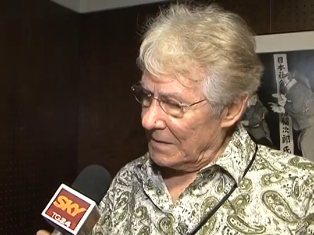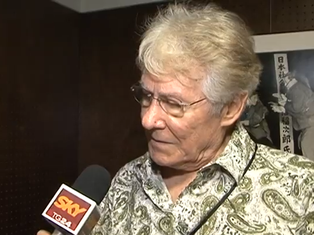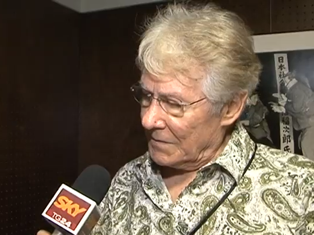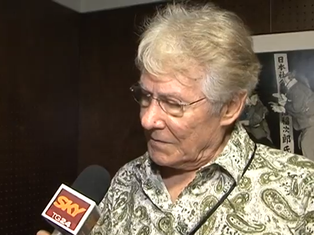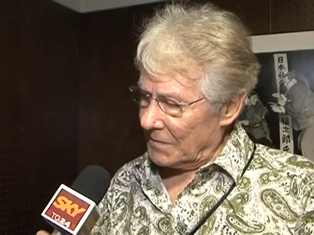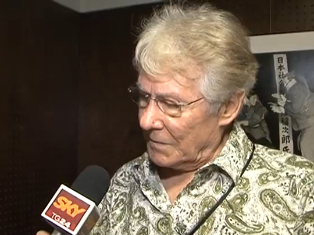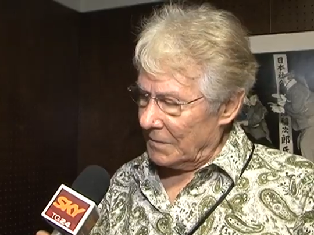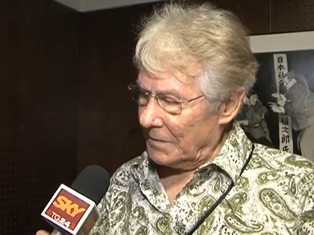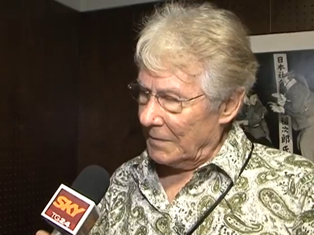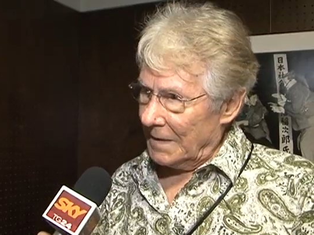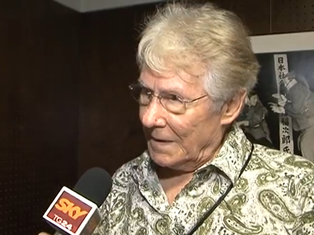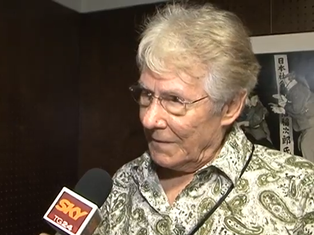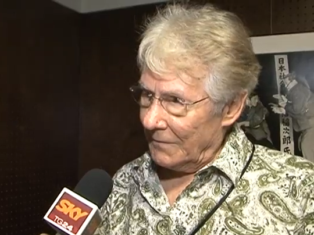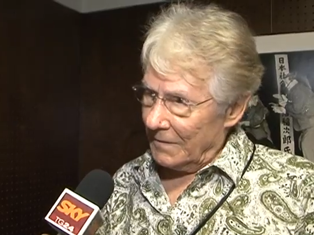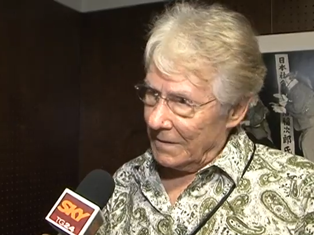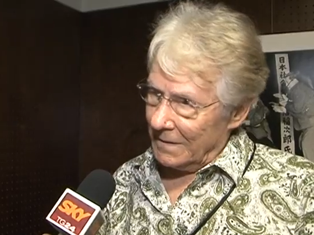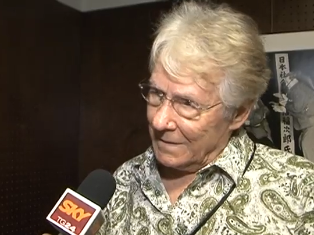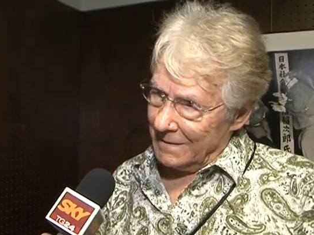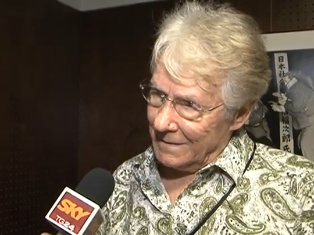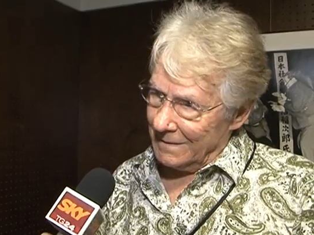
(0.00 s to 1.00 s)
So you have
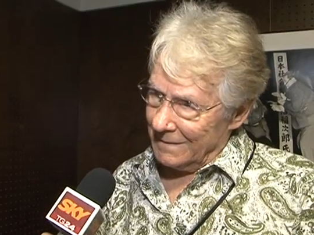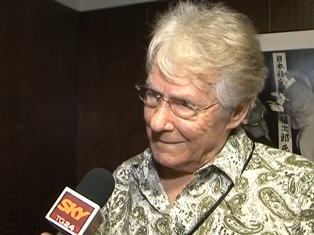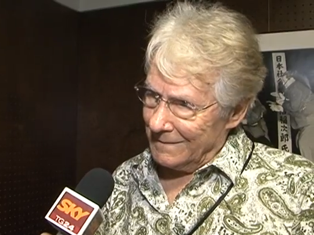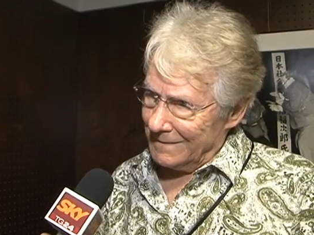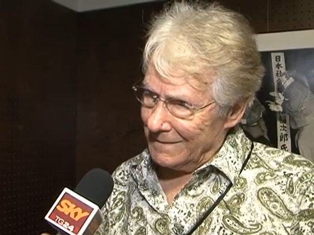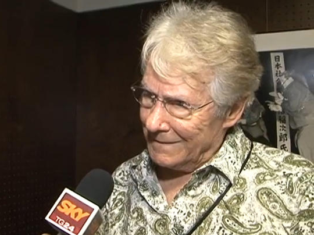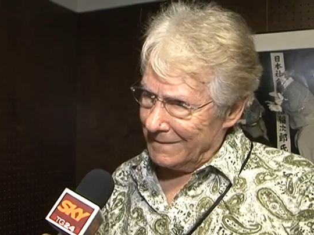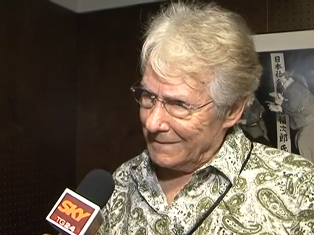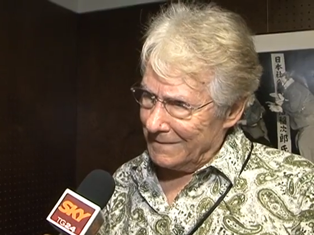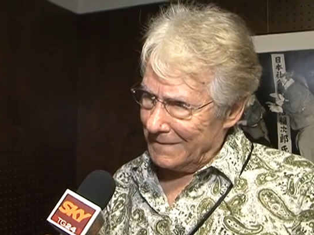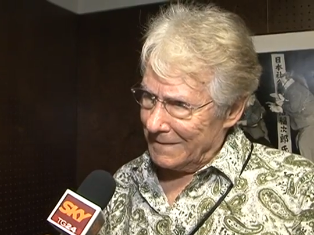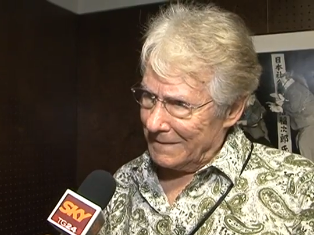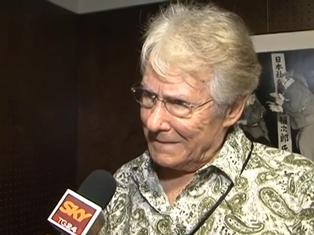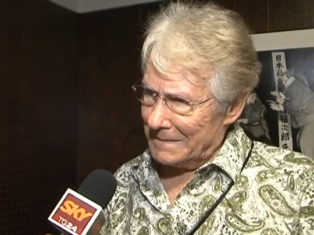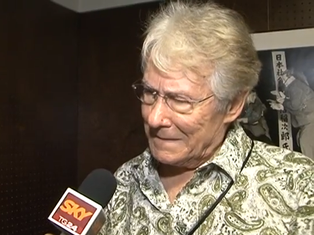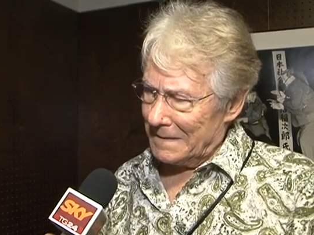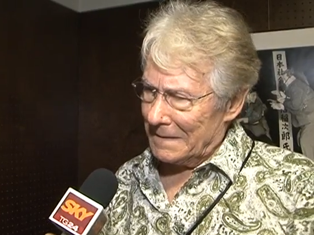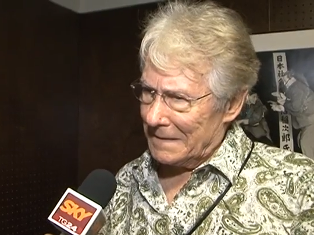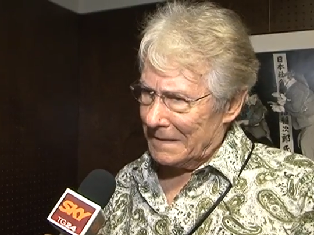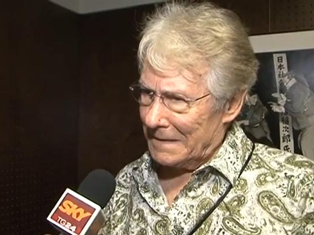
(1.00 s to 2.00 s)

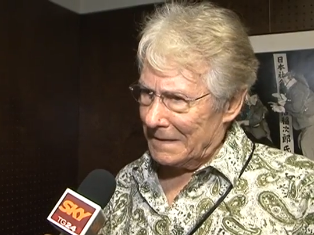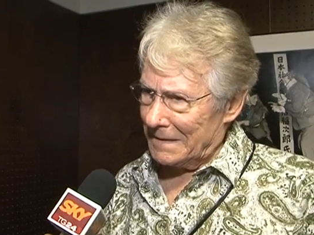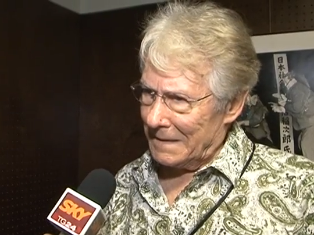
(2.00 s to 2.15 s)
a